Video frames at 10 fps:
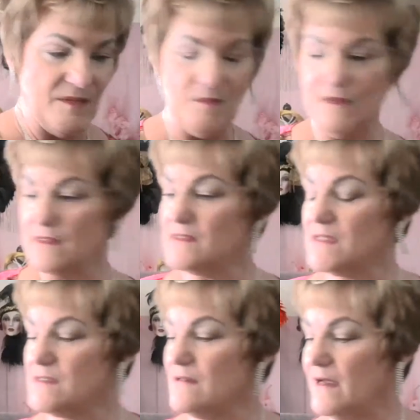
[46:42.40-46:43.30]
But this
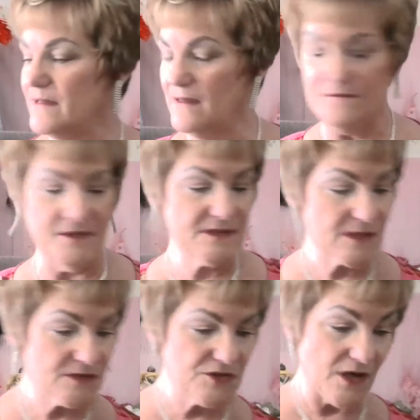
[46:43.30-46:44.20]
is like a
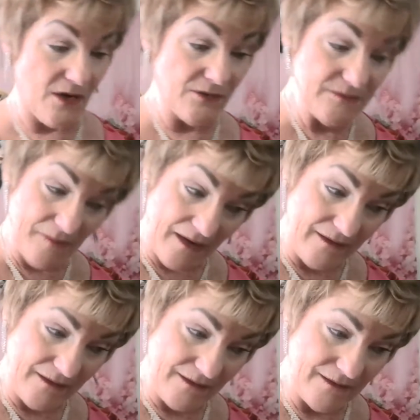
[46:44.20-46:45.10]
vintage gold
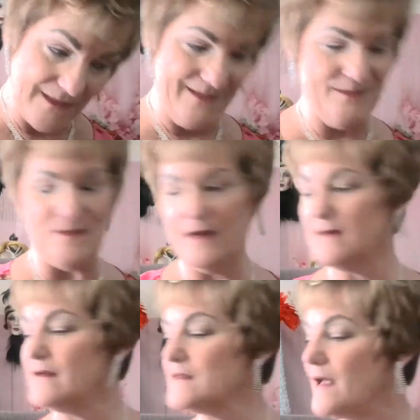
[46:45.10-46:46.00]
mine,
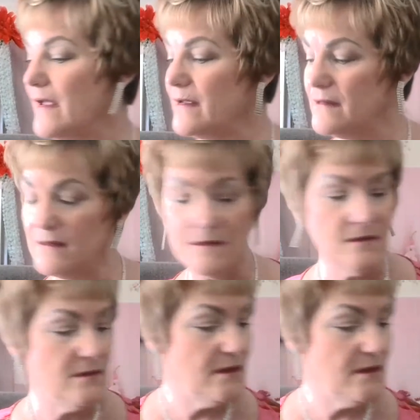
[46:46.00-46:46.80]
might I add.